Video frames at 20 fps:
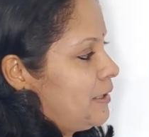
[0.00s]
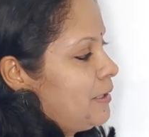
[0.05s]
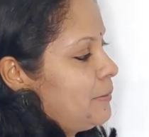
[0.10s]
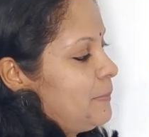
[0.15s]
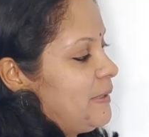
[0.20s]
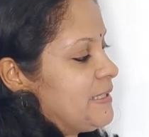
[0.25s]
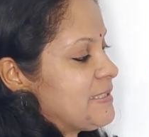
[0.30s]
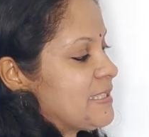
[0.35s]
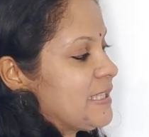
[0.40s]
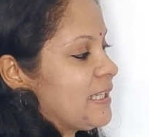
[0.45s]

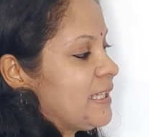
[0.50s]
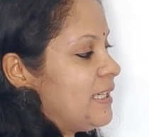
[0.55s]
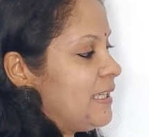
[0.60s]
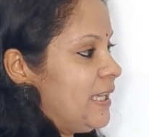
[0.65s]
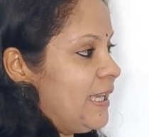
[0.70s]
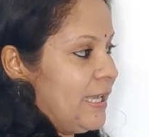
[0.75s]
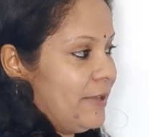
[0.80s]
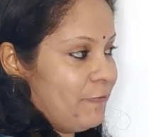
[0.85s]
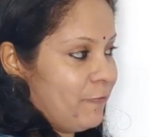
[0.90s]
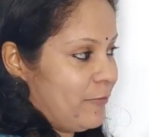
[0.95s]

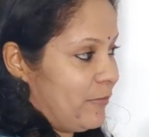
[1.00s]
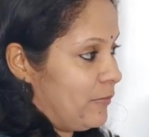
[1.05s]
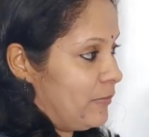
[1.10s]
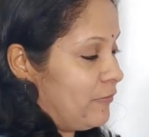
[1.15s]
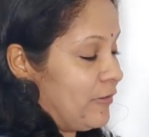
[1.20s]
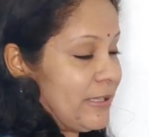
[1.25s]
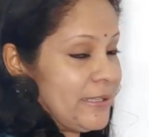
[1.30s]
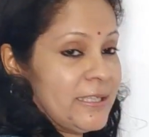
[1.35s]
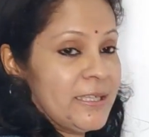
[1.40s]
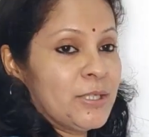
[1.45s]
Basically,
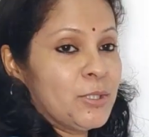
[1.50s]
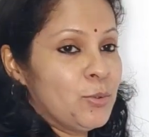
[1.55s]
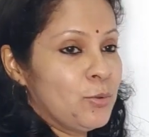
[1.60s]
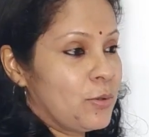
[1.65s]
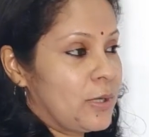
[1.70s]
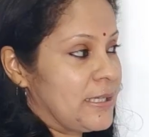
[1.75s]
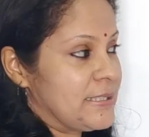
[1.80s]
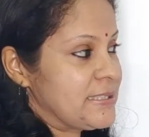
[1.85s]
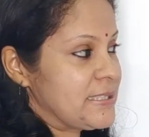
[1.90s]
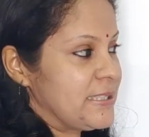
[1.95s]
whether you
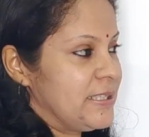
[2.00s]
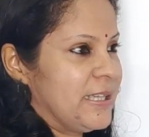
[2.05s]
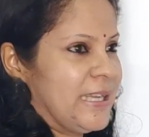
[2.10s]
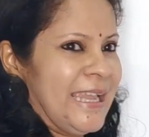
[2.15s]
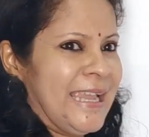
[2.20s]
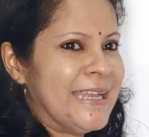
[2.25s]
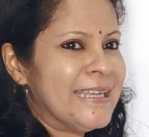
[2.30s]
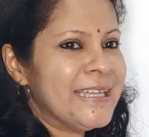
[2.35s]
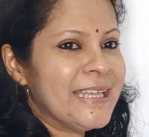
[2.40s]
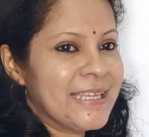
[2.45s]
consider
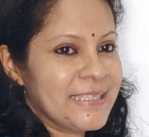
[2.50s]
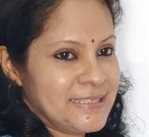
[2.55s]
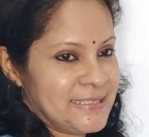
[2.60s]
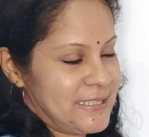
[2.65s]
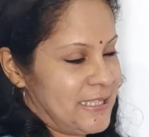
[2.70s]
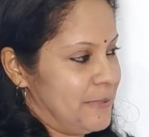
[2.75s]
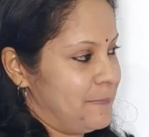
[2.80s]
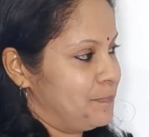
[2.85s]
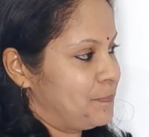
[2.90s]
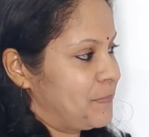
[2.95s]
any
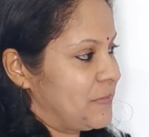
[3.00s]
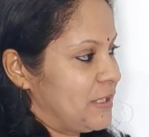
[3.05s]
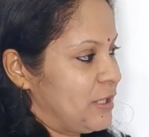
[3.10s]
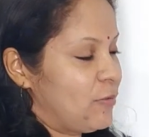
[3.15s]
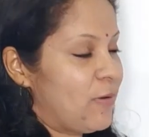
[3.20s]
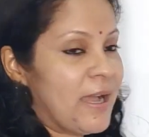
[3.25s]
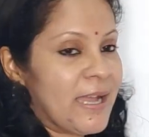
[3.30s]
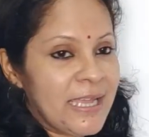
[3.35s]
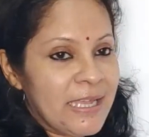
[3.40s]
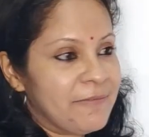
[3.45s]
essay.
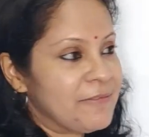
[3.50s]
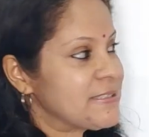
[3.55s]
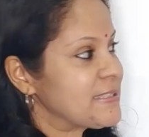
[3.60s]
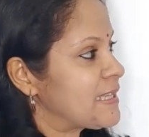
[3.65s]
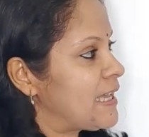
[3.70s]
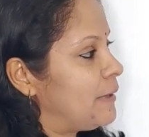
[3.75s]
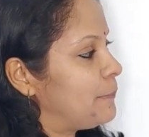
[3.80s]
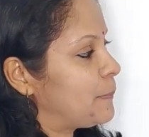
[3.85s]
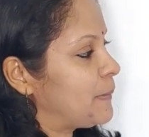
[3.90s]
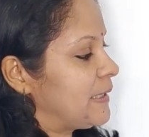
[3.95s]
Now I have a
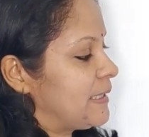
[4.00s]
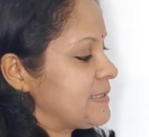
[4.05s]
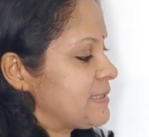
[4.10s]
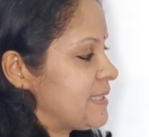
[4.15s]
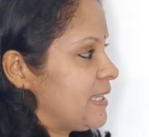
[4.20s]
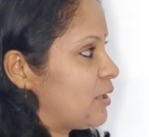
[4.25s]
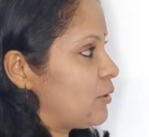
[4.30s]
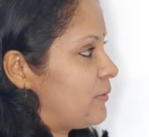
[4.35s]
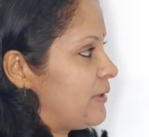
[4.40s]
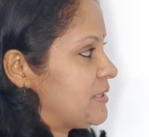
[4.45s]
sample
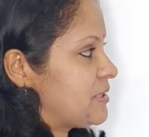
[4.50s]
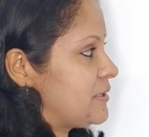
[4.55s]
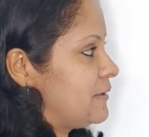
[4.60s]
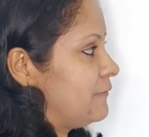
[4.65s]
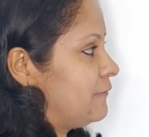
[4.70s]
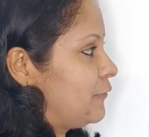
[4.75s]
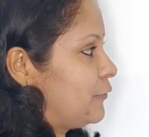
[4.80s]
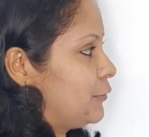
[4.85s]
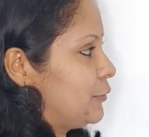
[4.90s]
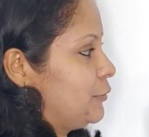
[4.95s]
essay question
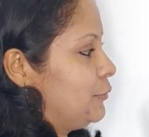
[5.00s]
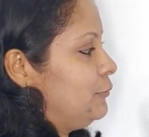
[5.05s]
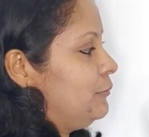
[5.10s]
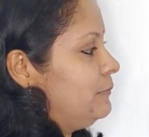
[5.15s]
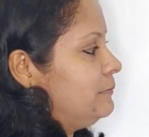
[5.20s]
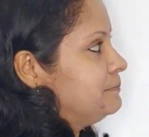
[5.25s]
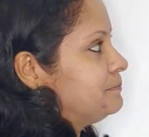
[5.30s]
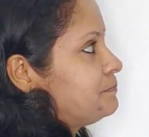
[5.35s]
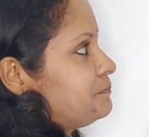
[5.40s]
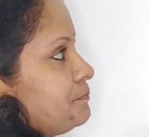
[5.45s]
for you.